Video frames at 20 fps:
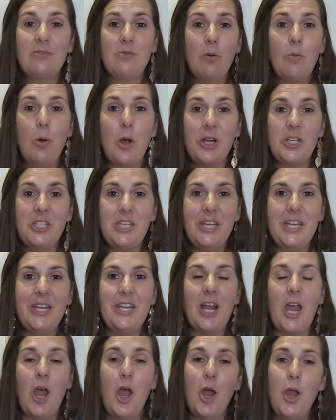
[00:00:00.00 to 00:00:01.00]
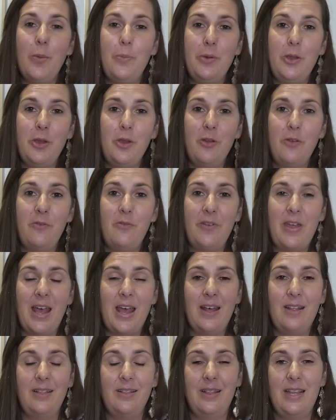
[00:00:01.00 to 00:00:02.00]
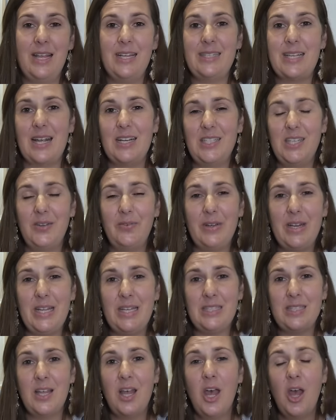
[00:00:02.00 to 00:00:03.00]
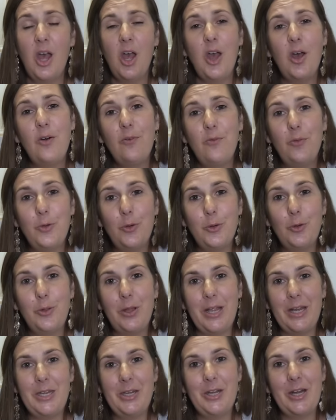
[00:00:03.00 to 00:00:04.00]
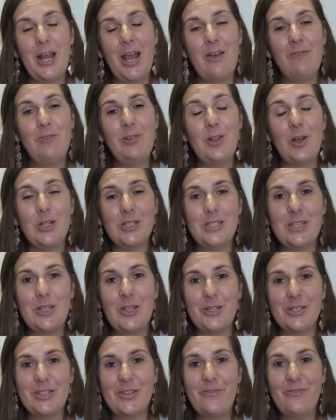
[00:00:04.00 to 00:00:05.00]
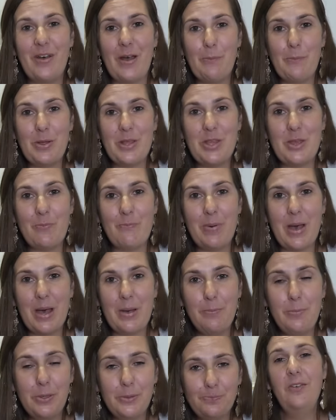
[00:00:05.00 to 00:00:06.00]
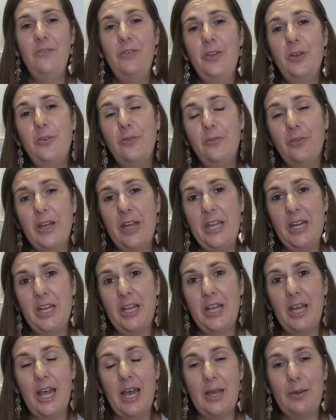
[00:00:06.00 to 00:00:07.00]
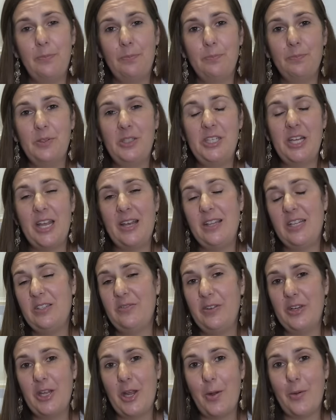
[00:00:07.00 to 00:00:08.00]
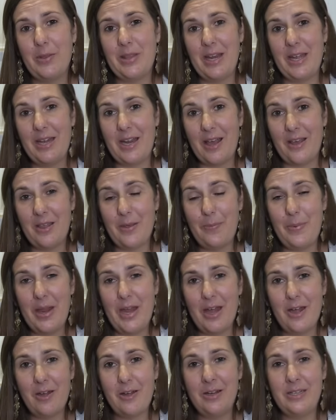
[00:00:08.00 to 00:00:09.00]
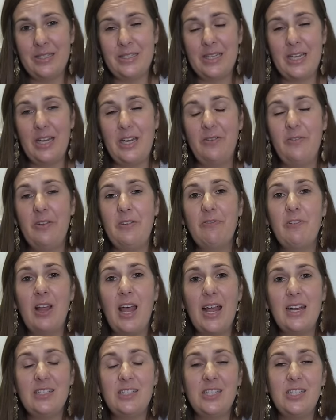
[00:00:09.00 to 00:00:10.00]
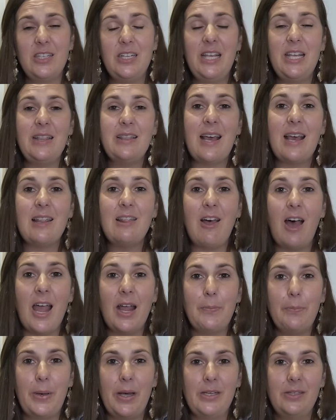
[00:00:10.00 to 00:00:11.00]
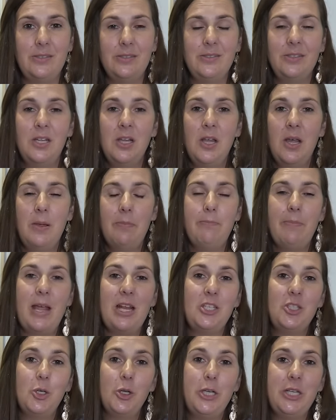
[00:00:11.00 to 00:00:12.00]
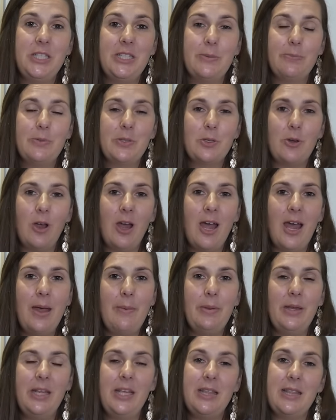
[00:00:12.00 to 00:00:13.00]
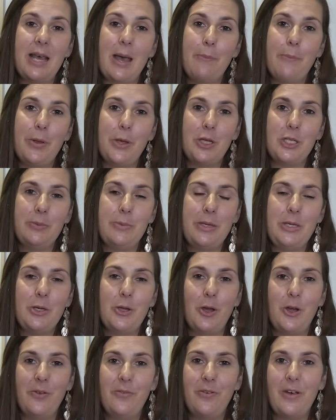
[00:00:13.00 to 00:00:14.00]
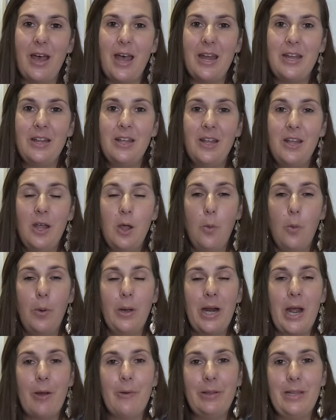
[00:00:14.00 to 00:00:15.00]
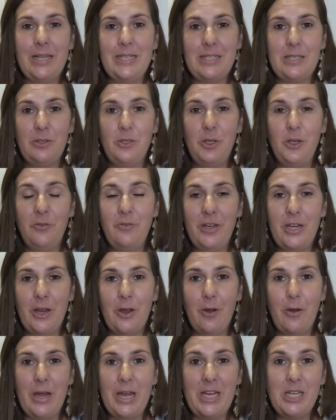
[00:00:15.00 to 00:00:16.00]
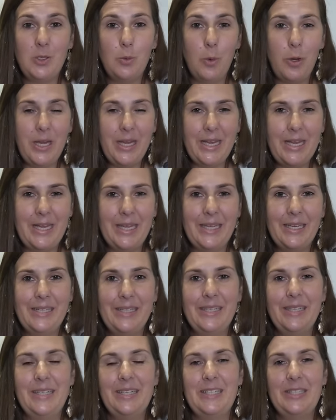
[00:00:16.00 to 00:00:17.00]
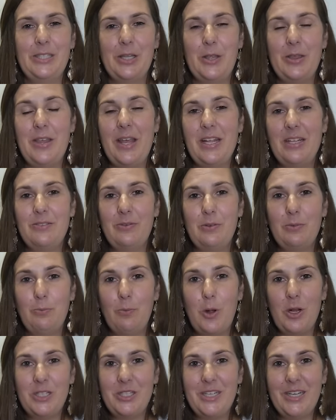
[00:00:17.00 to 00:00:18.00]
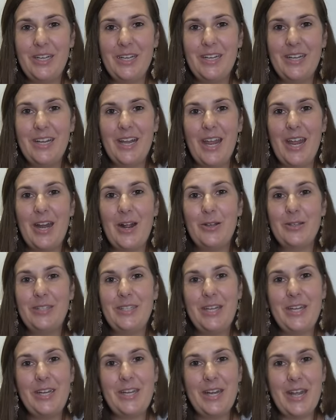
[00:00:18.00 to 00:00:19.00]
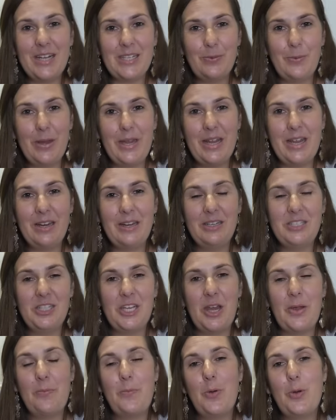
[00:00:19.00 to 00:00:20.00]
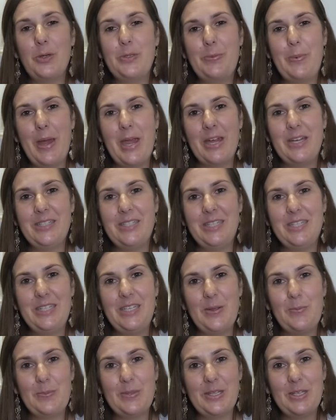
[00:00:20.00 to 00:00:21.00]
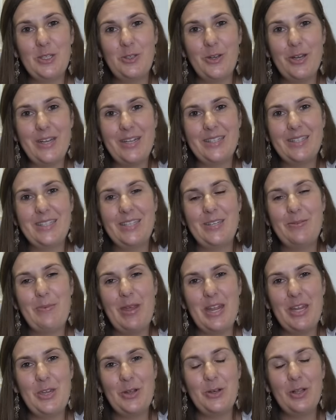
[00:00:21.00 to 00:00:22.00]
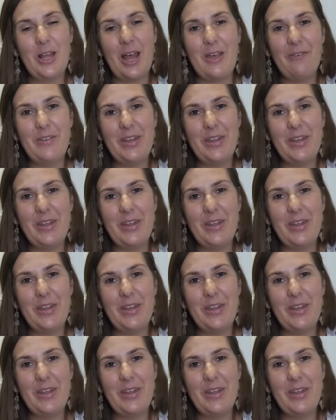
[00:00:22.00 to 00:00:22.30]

for watching. I hope you found these activities helpful and you're going to have lots and lots of fun with your bub. Feel free to share this video with any other parents. And if you've liked it, hit that like button. Make sure you subscribe and hit that bell to be notified when I release a new video each week. So thanks for watching and I'll see you next week and share more parenting tips and tricks to make your life